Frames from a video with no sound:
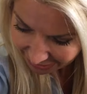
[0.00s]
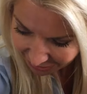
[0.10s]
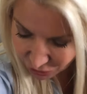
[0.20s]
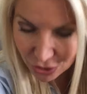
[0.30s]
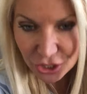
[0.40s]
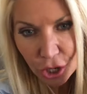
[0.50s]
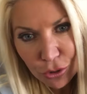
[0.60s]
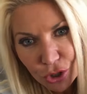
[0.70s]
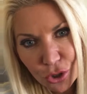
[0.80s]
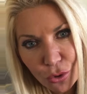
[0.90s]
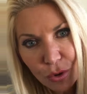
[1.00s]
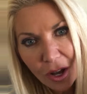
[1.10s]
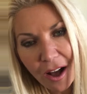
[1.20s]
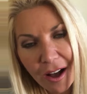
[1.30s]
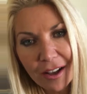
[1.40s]
The Studio
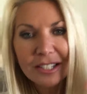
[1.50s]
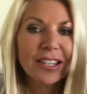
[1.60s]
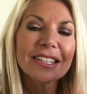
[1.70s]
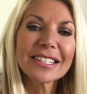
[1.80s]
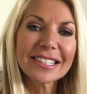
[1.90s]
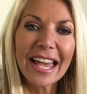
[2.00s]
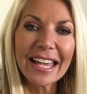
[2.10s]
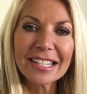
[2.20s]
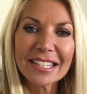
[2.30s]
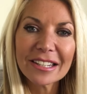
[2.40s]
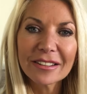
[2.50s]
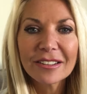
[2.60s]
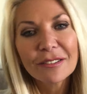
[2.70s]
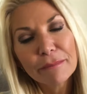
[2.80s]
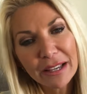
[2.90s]
Chalk Art Set
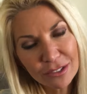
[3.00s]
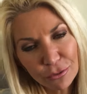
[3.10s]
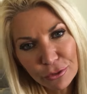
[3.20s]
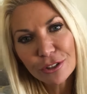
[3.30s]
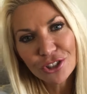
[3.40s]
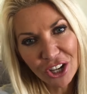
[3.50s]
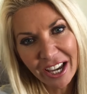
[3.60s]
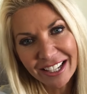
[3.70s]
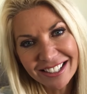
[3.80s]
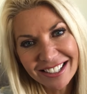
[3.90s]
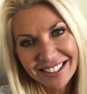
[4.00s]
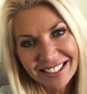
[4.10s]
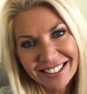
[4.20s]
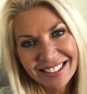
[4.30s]
makes a real change.